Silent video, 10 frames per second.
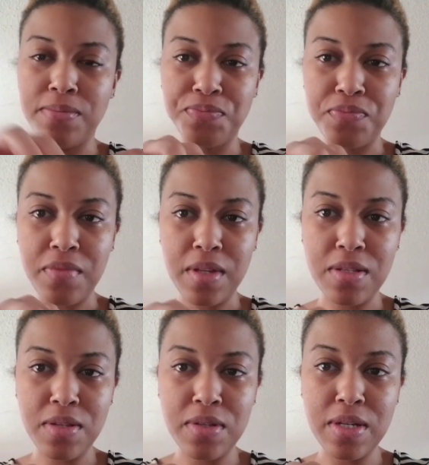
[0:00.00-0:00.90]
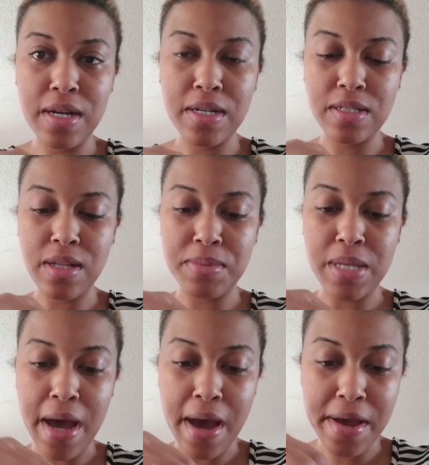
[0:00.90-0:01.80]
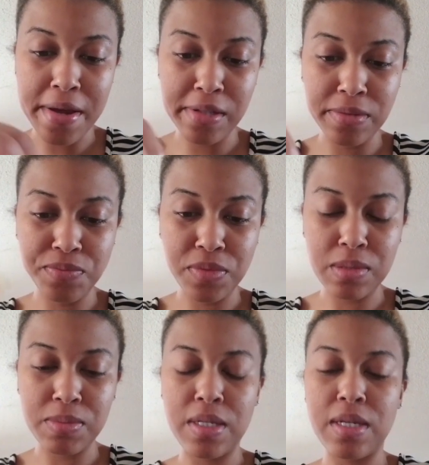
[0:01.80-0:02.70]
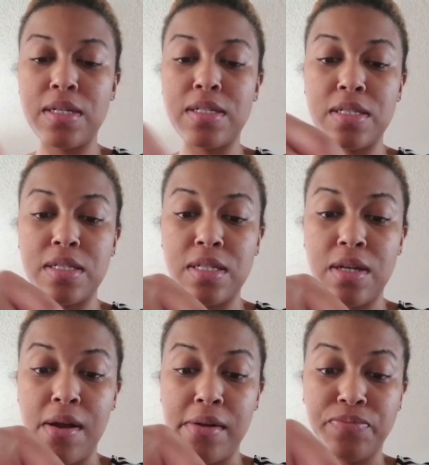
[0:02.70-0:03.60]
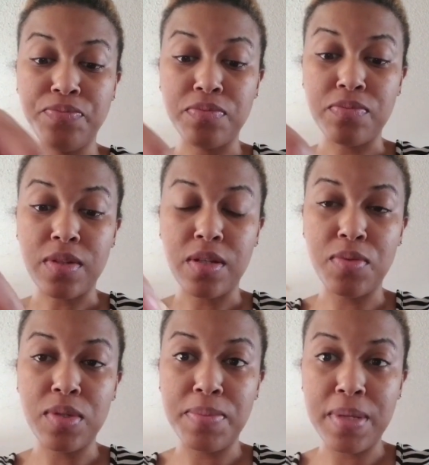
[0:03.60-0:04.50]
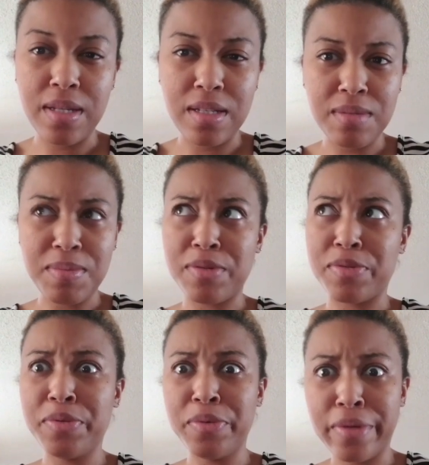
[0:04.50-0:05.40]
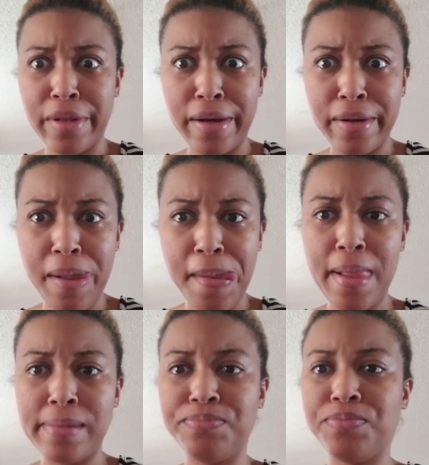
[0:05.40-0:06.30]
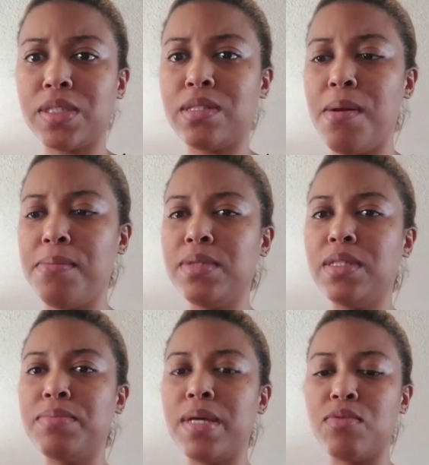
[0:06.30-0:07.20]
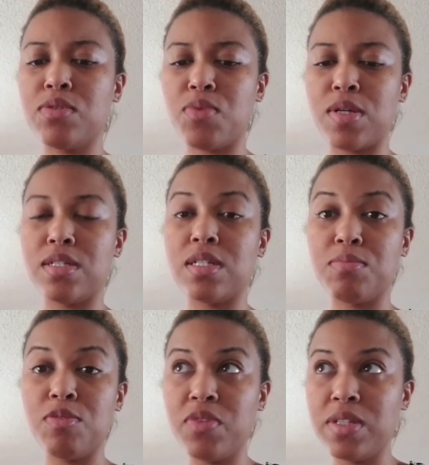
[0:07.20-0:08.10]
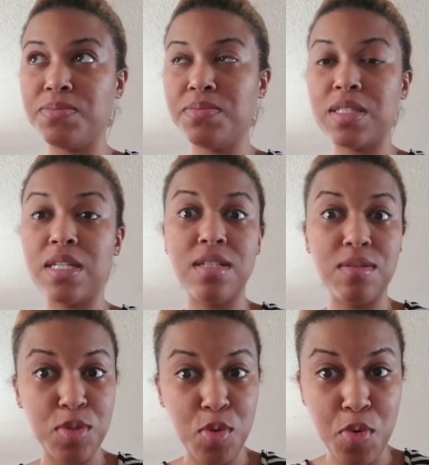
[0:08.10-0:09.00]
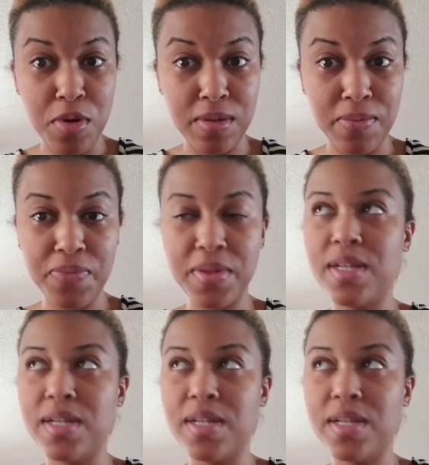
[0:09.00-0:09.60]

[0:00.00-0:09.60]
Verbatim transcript: Mm-hmm. So you guys, I'm tired because went to bed I think about 2 o'clock. Me and babe was watching this movie. He said it was corny,